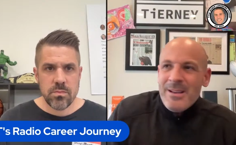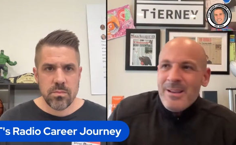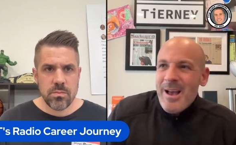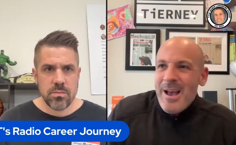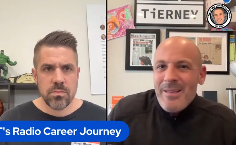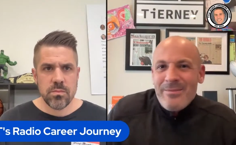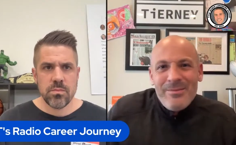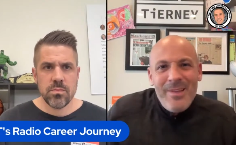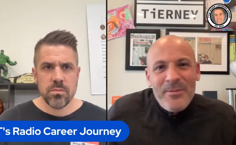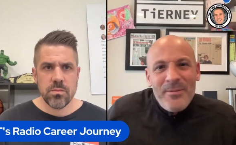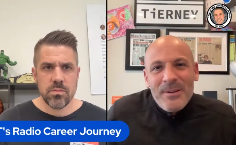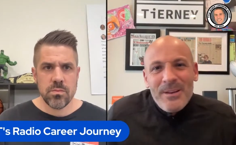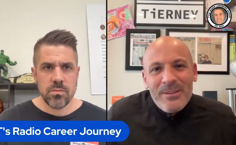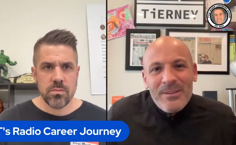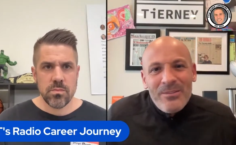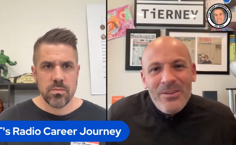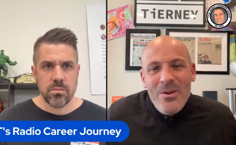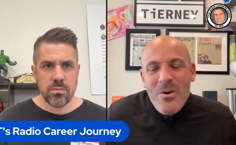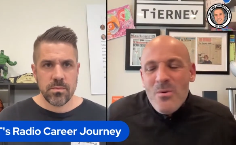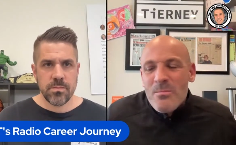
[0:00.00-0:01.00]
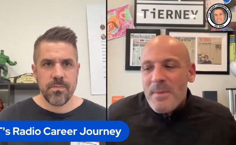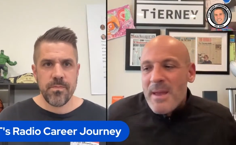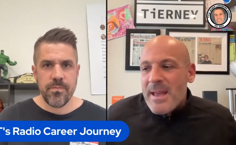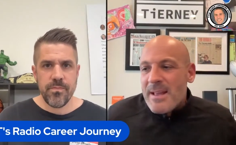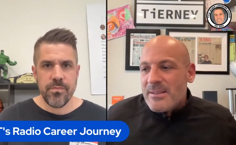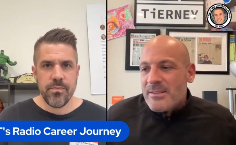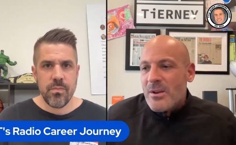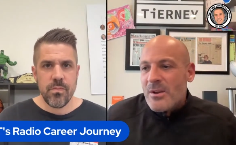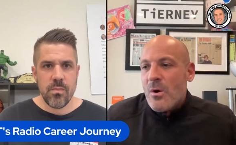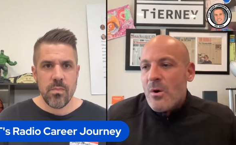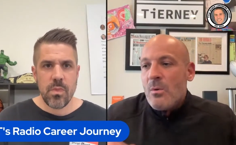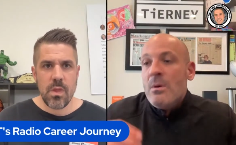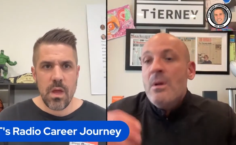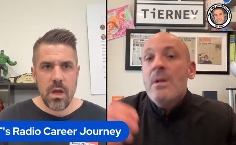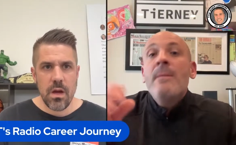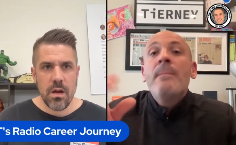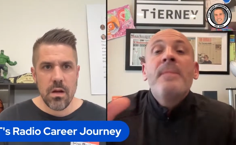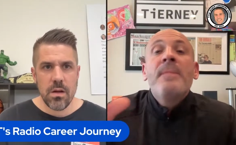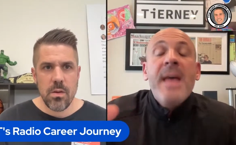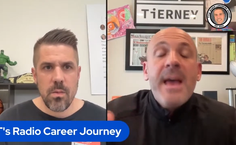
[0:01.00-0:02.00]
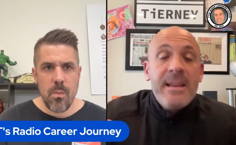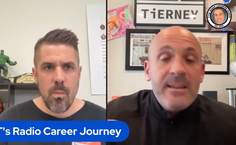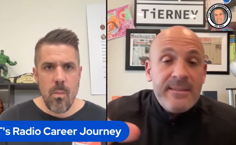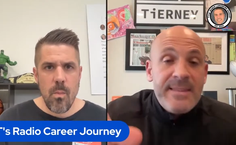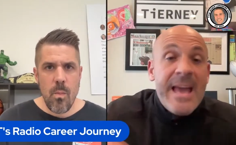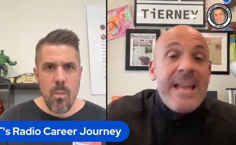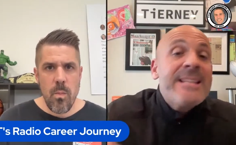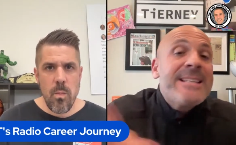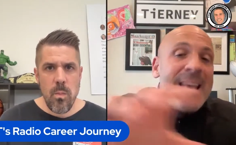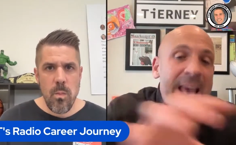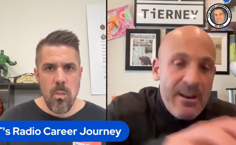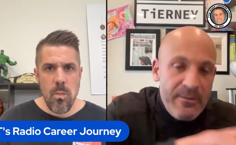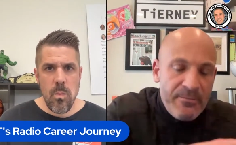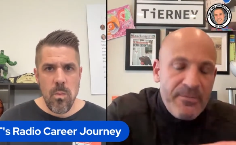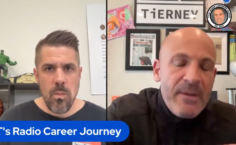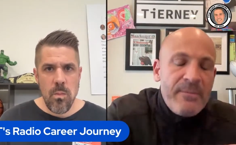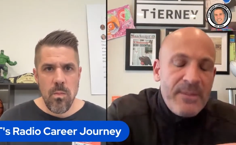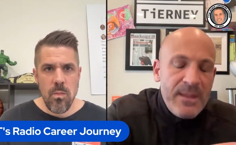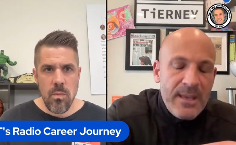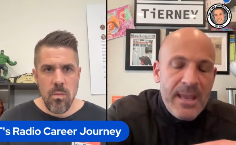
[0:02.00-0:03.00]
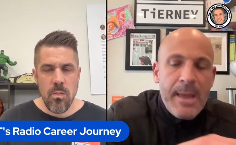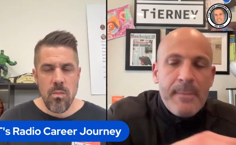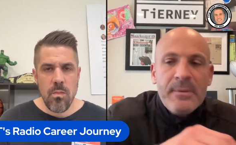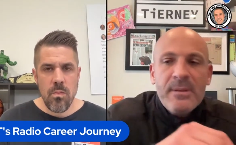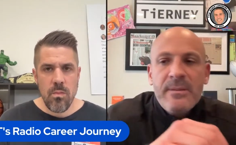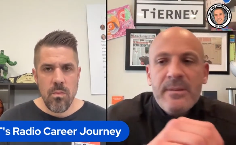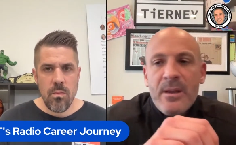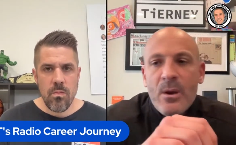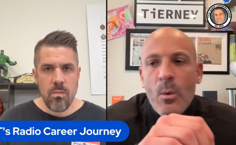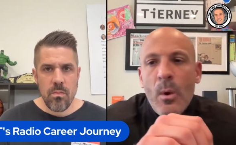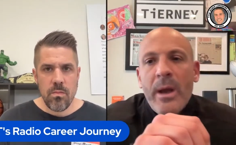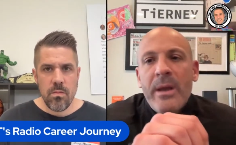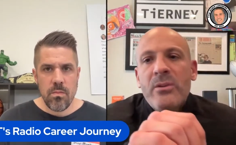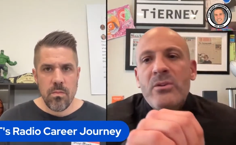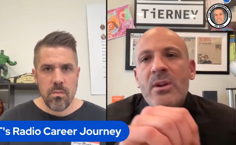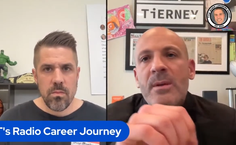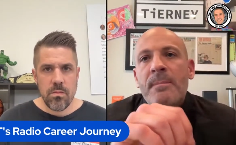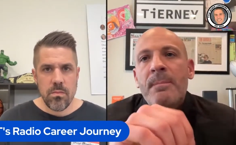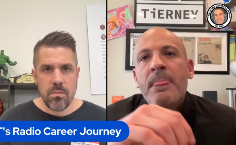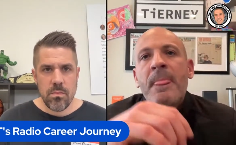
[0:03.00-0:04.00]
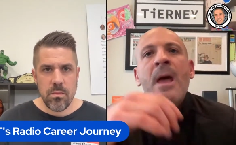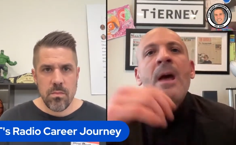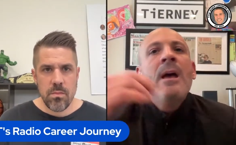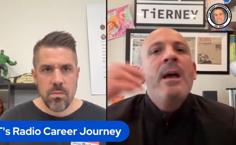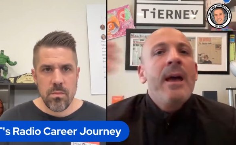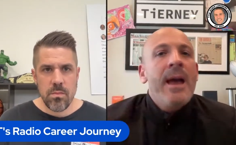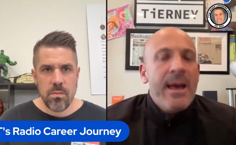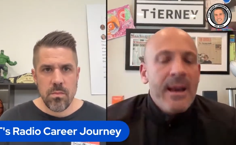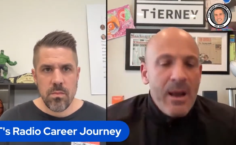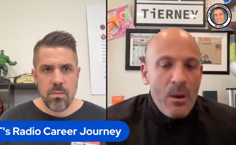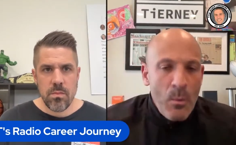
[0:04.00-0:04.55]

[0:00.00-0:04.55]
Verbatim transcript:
Speaker 1: I had nothing to do, man. So, and then 1050 came to the equation and I